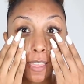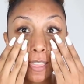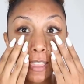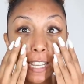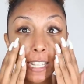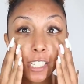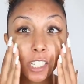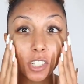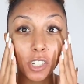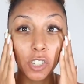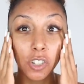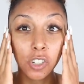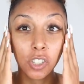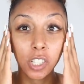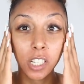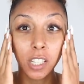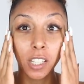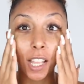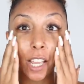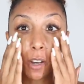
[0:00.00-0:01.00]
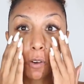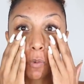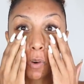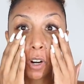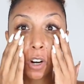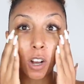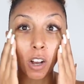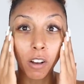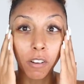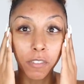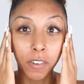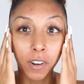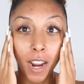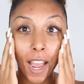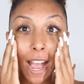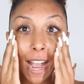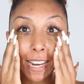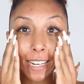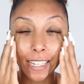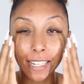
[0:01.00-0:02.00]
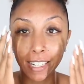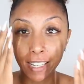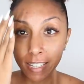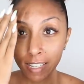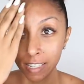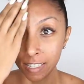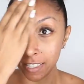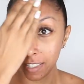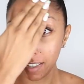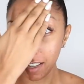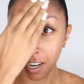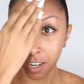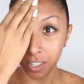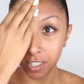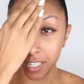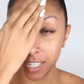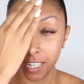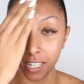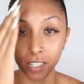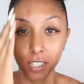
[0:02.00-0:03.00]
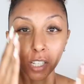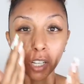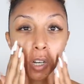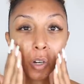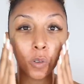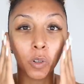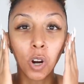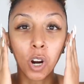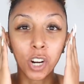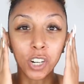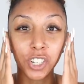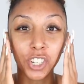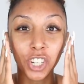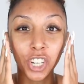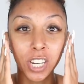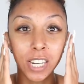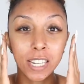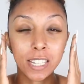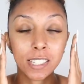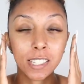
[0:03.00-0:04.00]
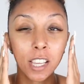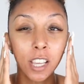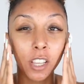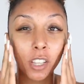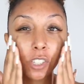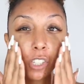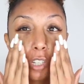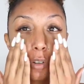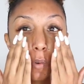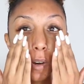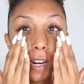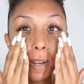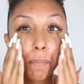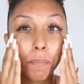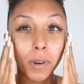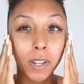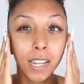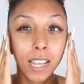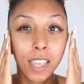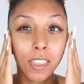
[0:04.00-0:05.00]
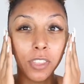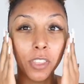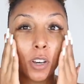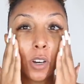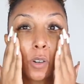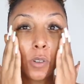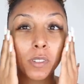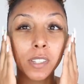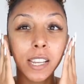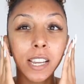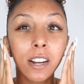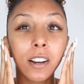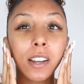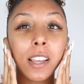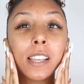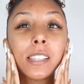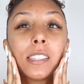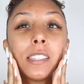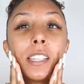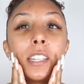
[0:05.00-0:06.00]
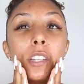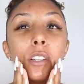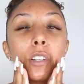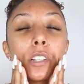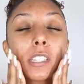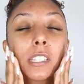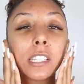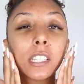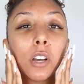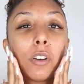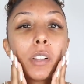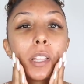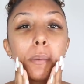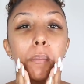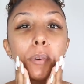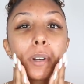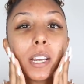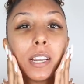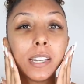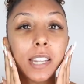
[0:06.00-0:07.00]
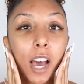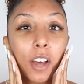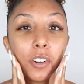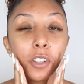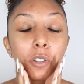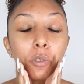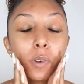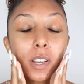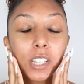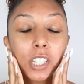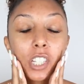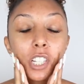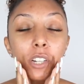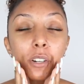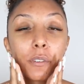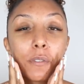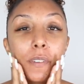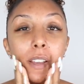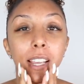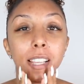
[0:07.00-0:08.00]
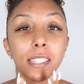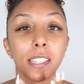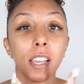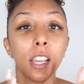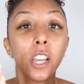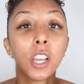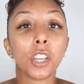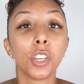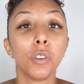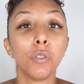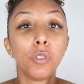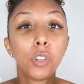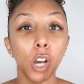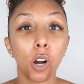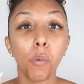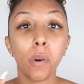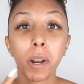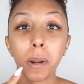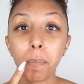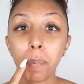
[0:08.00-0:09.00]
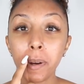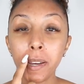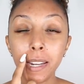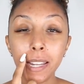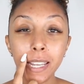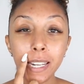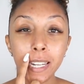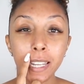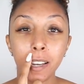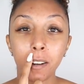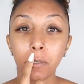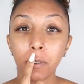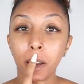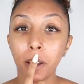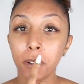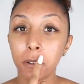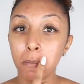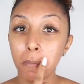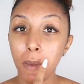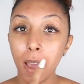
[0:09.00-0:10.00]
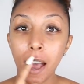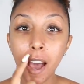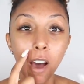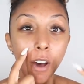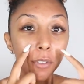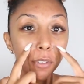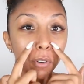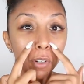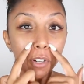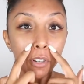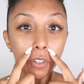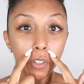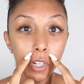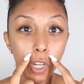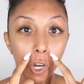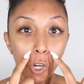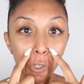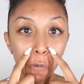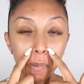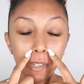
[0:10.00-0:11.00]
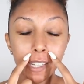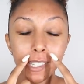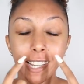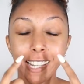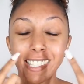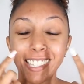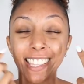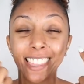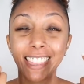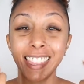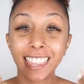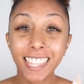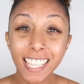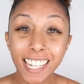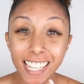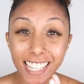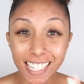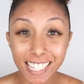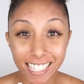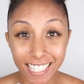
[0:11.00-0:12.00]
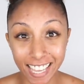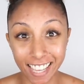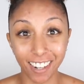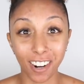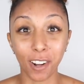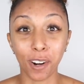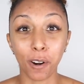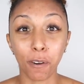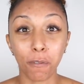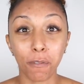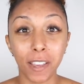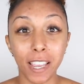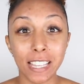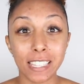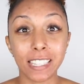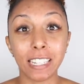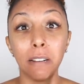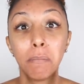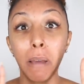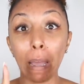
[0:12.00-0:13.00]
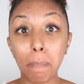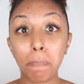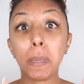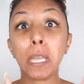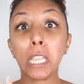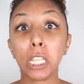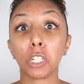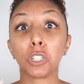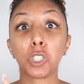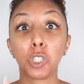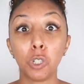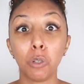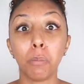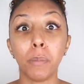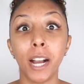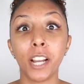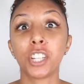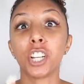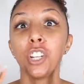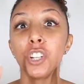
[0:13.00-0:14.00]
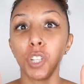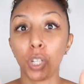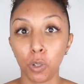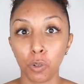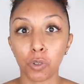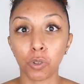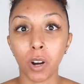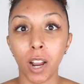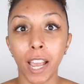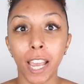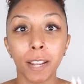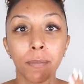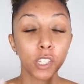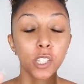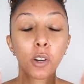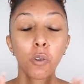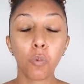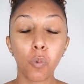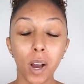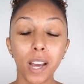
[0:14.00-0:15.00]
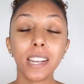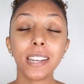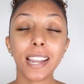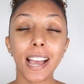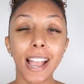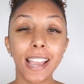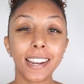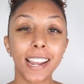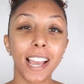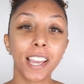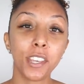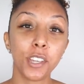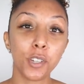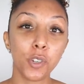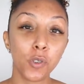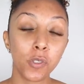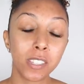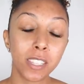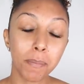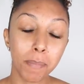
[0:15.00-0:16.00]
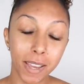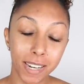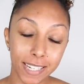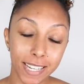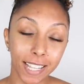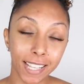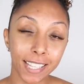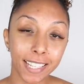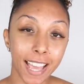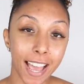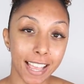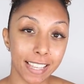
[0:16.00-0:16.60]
This is usually like where all of our acne is, our T-zone, our cheeks. So you want to put it in those areas, and then you can slowly bring it down to the rest of your face. You don't want to put any around your mouth or your nose because that's the thinnest skin on our face and it might be a little too much and too drying. So one night I used the mandelic